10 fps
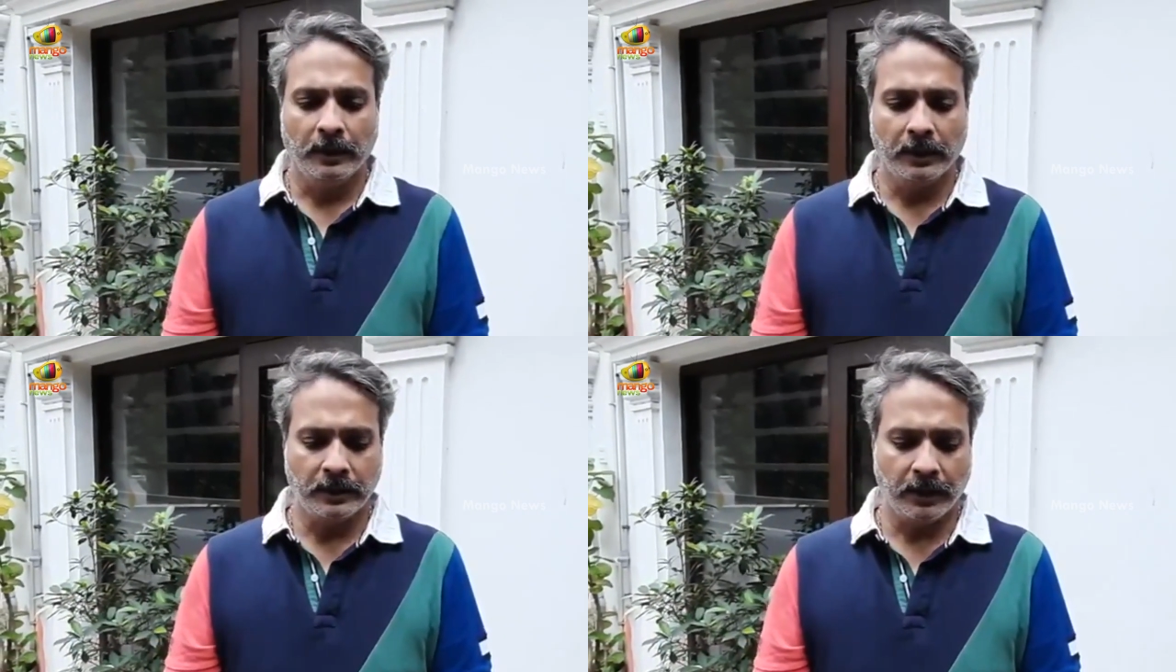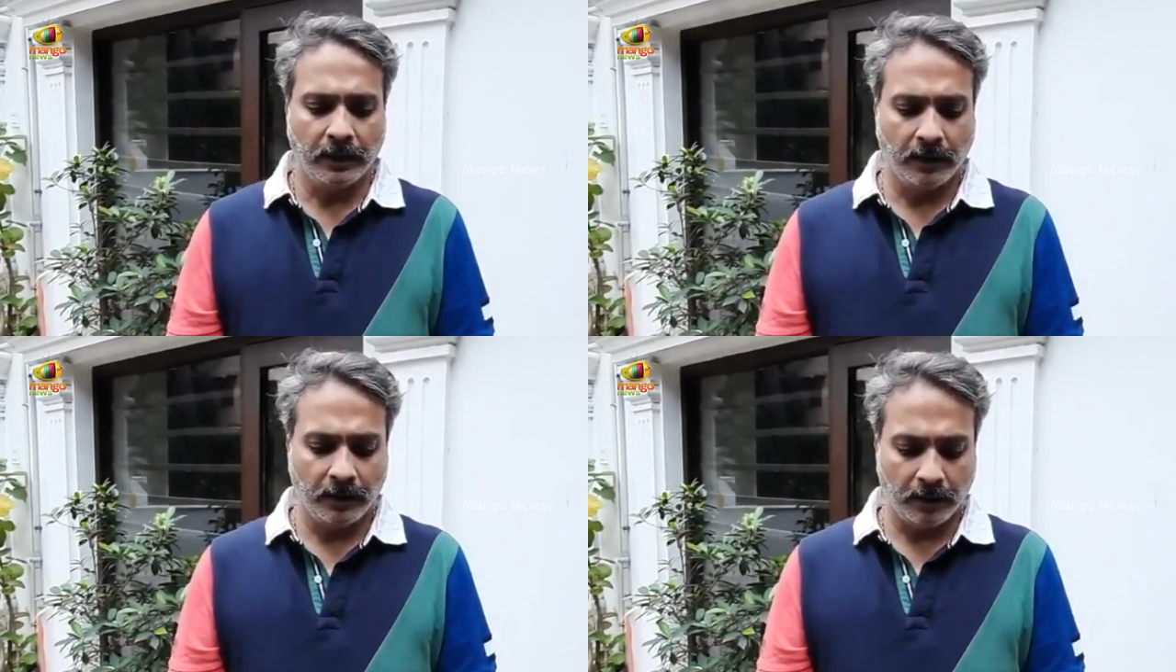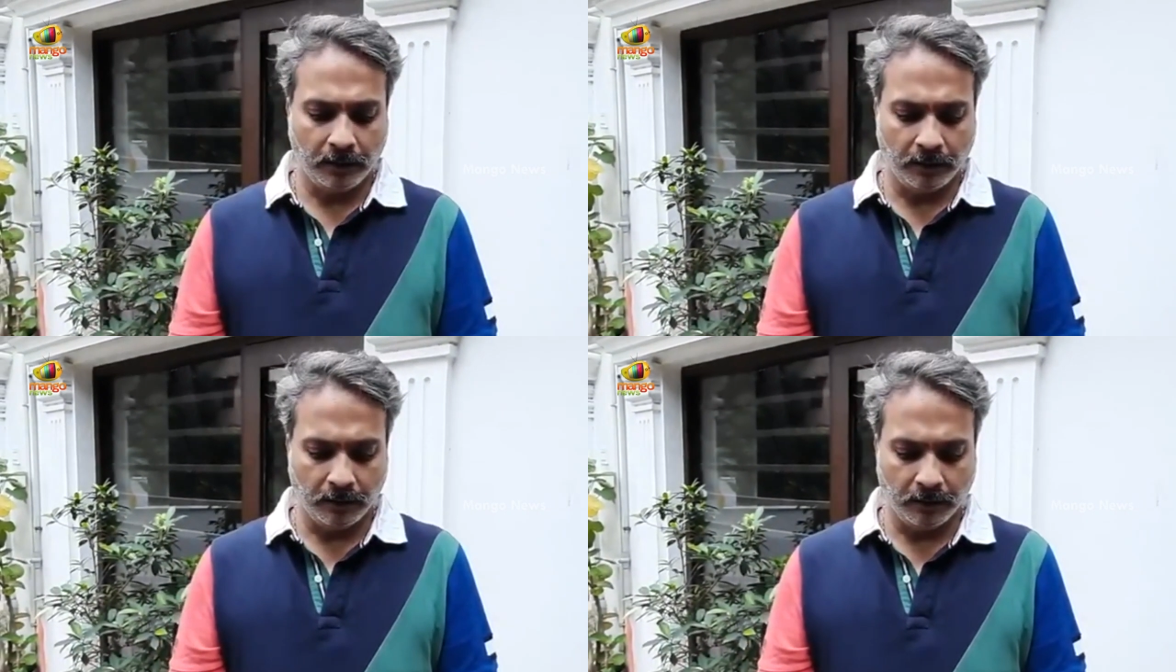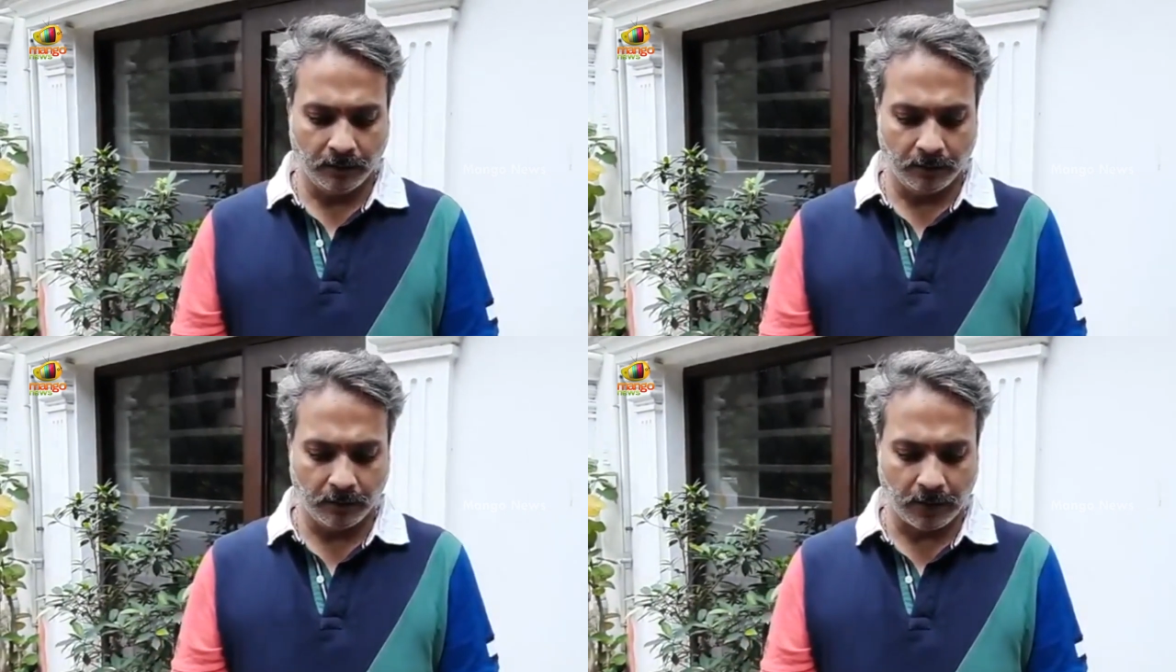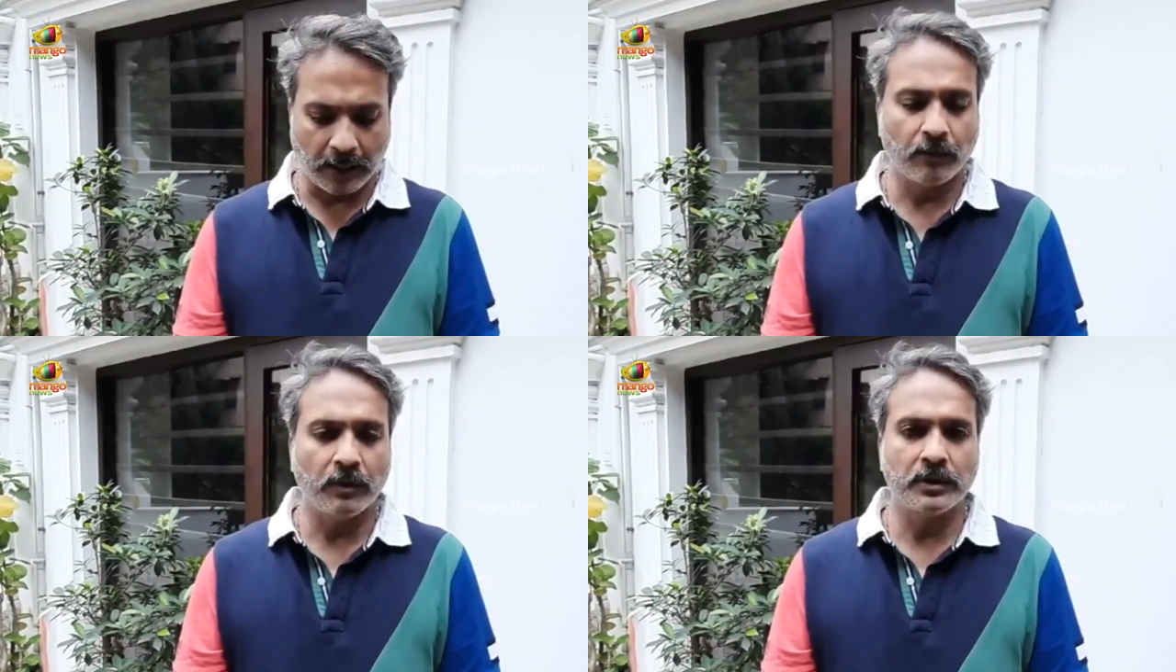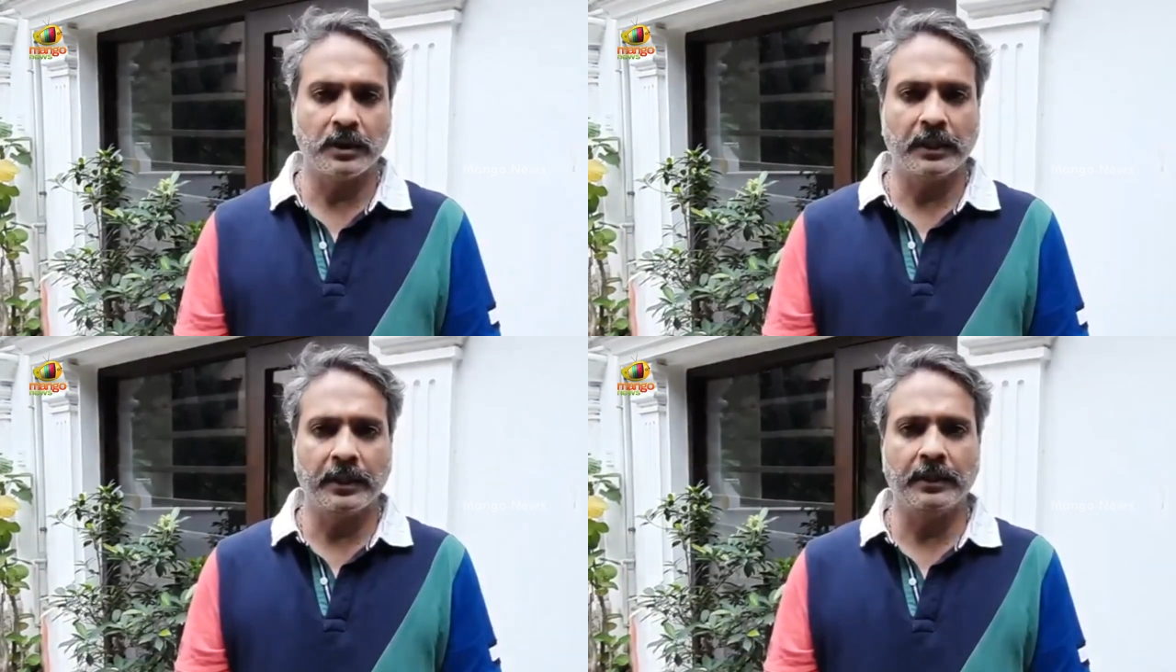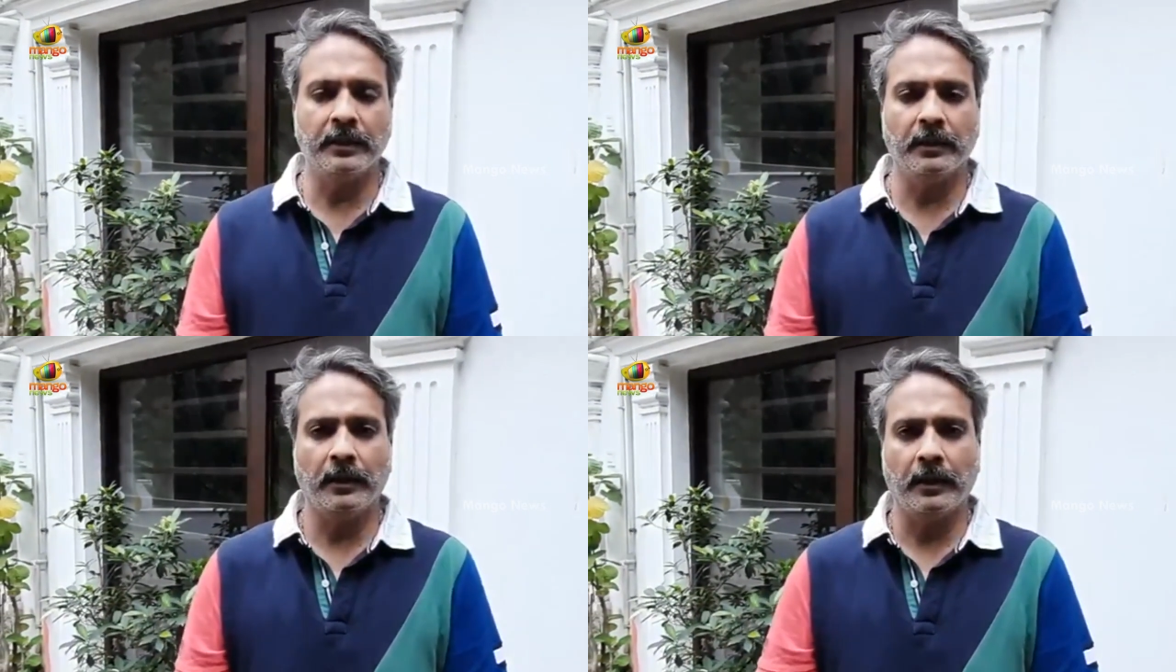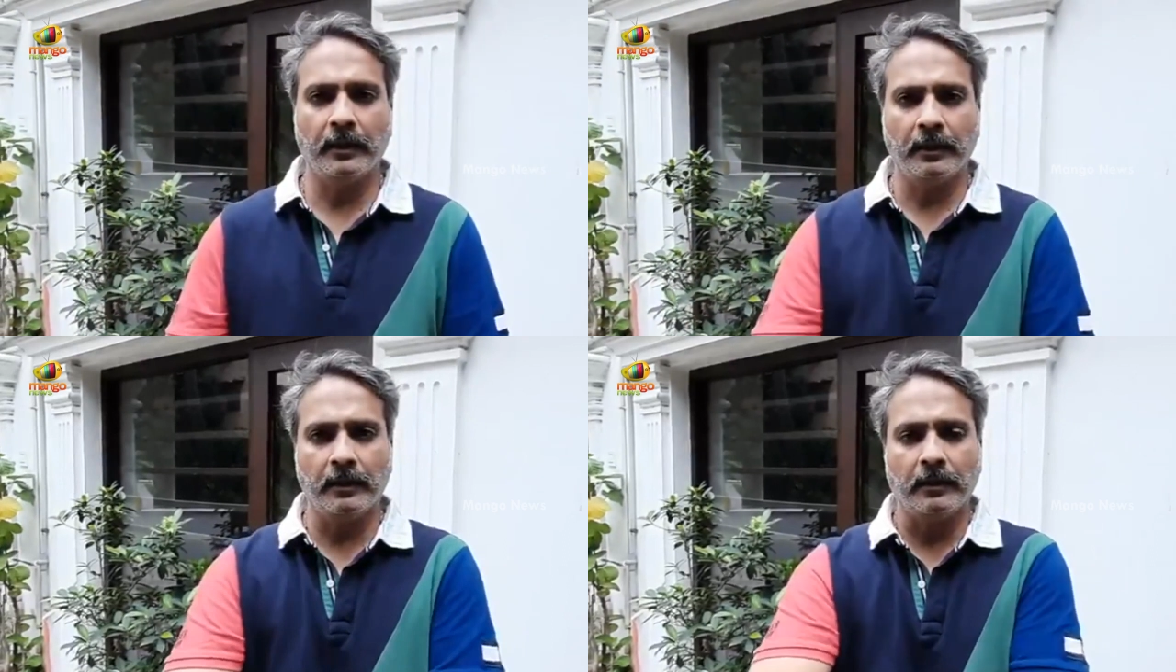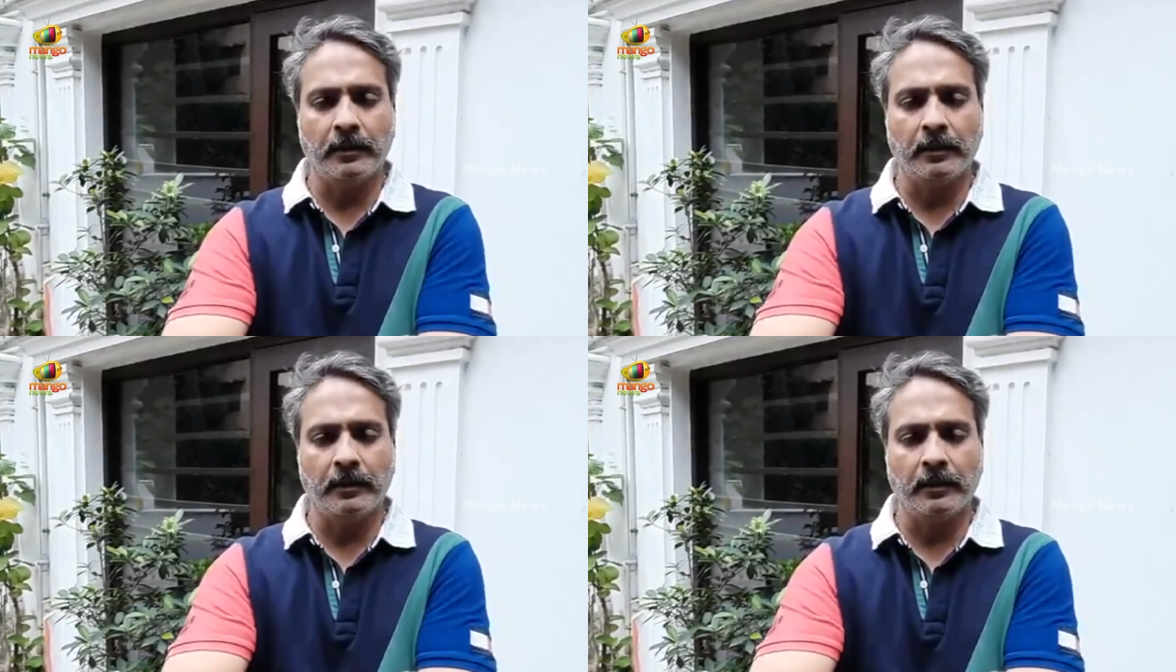Yesterday, dad was in critical and